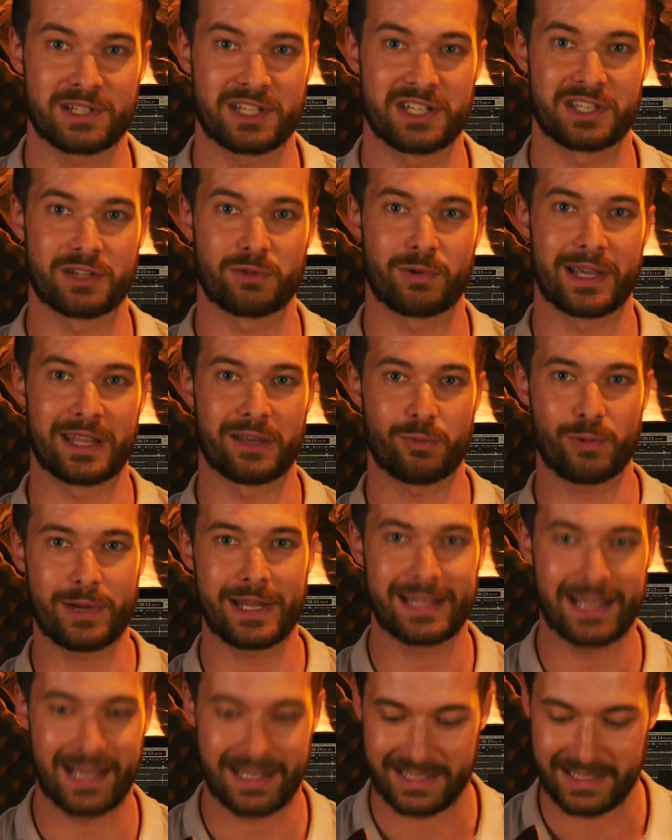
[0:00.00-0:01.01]
which is the way that
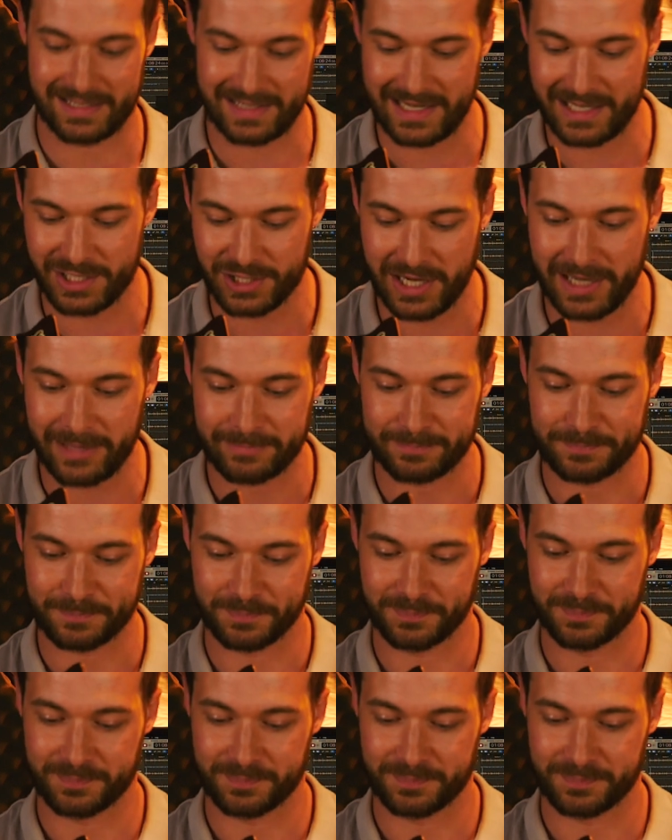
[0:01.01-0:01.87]
we like to teach it.